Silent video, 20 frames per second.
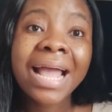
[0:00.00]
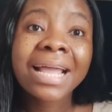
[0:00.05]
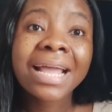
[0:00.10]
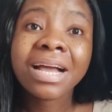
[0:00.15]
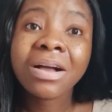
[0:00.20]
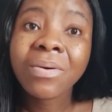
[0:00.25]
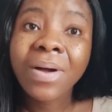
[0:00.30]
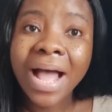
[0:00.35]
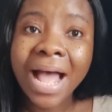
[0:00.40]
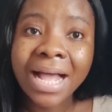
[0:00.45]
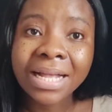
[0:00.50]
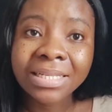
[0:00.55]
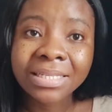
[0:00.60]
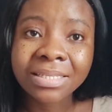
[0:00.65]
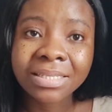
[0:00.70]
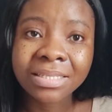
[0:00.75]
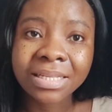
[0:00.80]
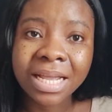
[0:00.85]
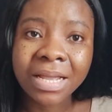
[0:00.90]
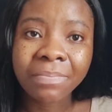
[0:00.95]
now
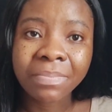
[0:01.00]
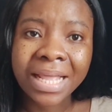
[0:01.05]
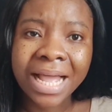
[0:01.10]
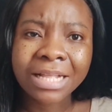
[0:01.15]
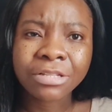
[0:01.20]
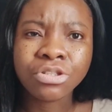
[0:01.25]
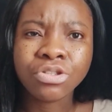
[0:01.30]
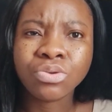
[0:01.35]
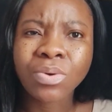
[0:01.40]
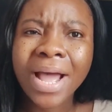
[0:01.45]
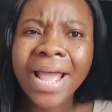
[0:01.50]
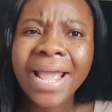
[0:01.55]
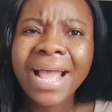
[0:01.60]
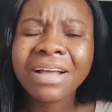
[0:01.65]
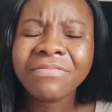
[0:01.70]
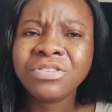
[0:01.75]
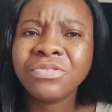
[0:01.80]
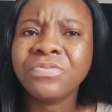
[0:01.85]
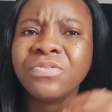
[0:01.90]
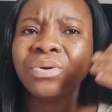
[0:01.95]
asked them that, do I
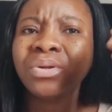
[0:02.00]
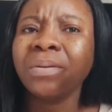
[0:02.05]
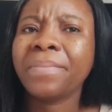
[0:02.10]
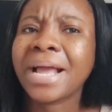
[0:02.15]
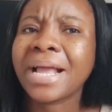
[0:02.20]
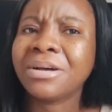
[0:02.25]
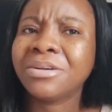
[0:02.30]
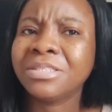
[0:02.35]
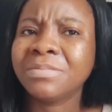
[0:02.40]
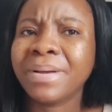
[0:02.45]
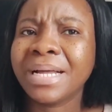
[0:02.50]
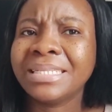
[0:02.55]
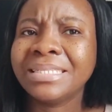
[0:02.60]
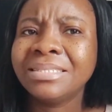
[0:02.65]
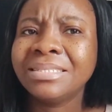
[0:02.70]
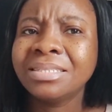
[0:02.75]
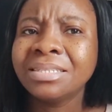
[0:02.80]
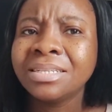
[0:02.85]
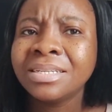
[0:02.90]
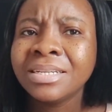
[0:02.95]
have to follow my
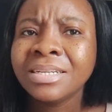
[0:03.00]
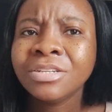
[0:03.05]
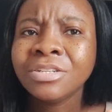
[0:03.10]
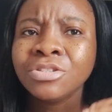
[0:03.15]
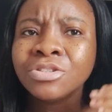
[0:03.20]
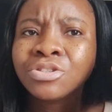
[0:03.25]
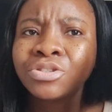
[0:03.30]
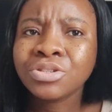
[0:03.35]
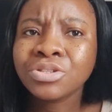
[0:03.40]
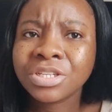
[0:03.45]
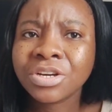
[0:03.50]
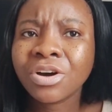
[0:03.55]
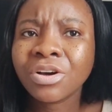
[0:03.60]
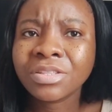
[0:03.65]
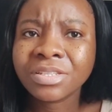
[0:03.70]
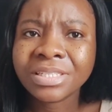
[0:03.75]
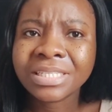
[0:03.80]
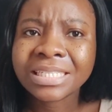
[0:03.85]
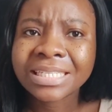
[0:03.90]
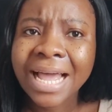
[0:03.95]
husband to the
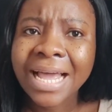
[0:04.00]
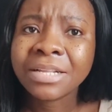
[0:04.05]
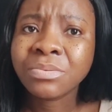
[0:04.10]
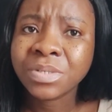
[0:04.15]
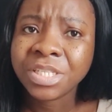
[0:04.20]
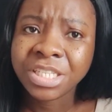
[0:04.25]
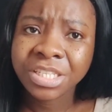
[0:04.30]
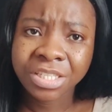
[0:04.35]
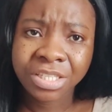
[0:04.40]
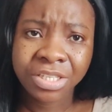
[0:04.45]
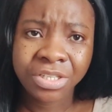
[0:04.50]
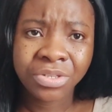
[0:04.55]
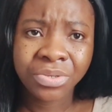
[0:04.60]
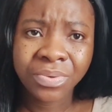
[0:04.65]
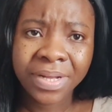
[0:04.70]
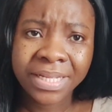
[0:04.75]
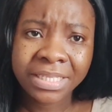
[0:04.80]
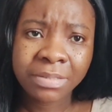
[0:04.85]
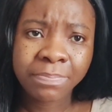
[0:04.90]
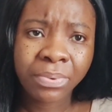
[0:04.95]
other side, which is the
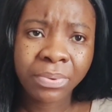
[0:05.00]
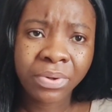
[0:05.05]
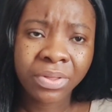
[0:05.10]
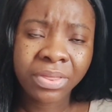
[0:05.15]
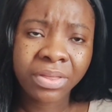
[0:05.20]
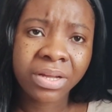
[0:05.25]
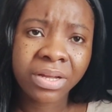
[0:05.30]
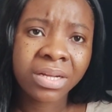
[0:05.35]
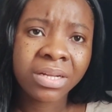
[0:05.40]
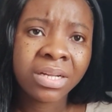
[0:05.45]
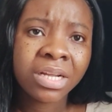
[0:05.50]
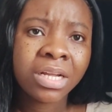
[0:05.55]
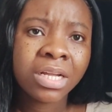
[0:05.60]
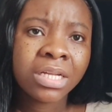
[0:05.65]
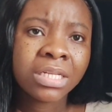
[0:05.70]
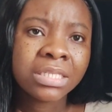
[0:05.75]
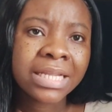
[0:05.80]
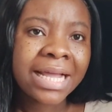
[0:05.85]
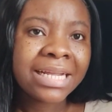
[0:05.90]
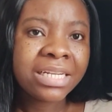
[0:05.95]
US border?
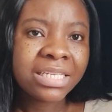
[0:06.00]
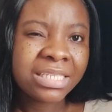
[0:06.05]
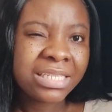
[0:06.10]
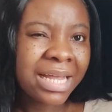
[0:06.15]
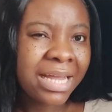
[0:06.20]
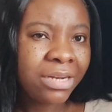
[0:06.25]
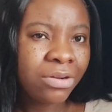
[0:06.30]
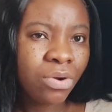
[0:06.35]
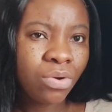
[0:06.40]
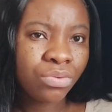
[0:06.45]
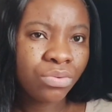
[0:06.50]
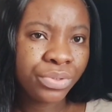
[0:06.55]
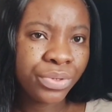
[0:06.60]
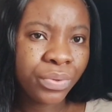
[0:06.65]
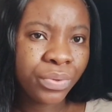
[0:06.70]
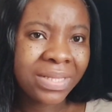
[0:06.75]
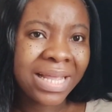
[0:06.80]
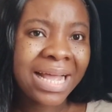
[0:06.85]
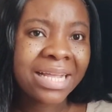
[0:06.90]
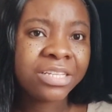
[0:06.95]
Then they said, oh
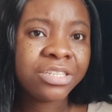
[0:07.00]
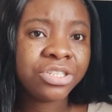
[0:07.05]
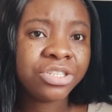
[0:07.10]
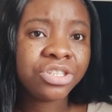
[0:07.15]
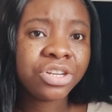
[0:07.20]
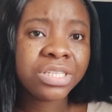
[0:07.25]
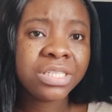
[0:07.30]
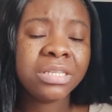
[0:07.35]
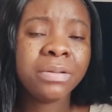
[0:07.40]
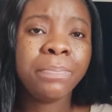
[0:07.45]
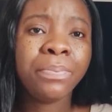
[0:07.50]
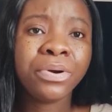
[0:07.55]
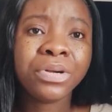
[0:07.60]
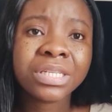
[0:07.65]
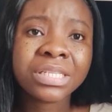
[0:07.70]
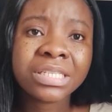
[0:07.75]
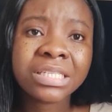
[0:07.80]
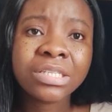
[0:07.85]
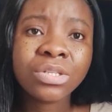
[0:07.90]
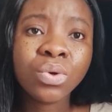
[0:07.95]
no, that it's just the
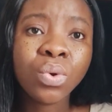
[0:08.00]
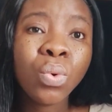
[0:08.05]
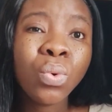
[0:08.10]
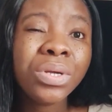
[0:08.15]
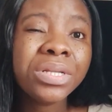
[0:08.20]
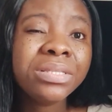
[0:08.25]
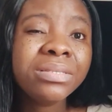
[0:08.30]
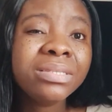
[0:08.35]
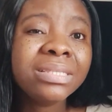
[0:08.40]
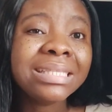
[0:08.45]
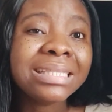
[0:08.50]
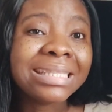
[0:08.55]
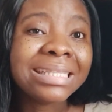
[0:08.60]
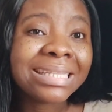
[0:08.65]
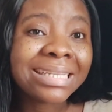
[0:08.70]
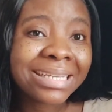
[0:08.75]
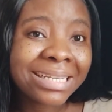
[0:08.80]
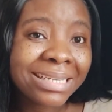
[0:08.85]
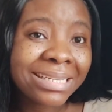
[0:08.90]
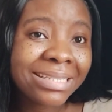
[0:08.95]
person who
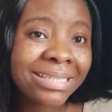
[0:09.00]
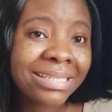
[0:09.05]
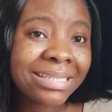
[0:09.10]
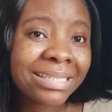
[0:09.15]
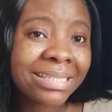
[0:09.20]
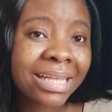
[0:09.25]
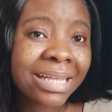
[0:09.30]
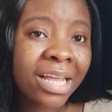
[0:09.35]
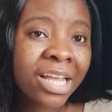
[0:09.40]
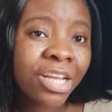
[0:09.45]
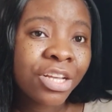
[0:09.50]
needs